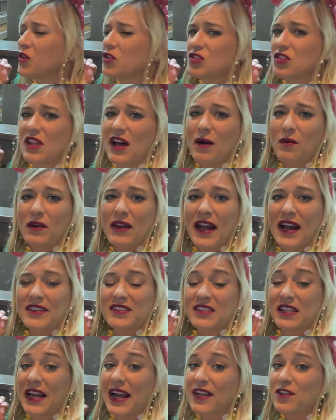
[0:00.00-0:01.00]
So that one
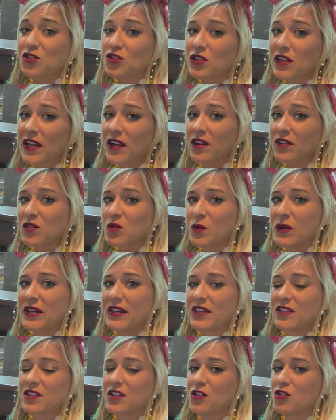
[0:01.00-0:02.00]
adds an extra layer of
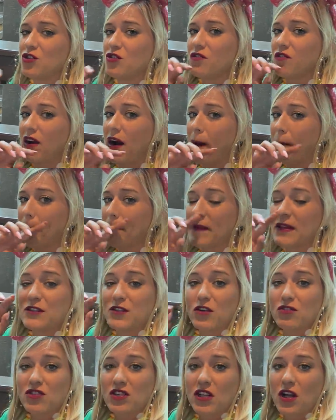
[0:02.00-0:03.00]
sweetness because you've got the
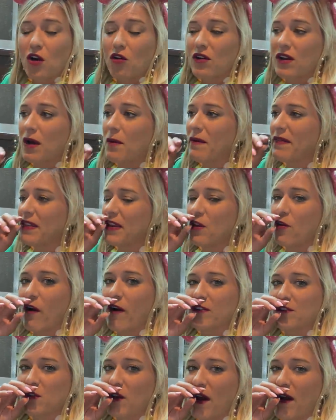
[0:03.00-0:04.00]
toasted coconut, but then you
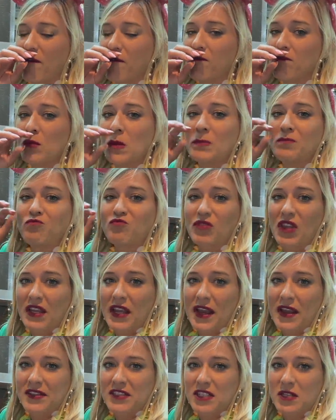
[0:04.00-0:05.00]
also have the
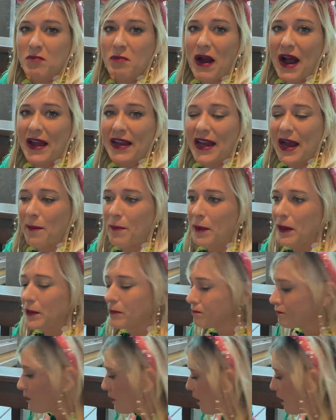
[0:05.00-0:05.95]
candied pineapple.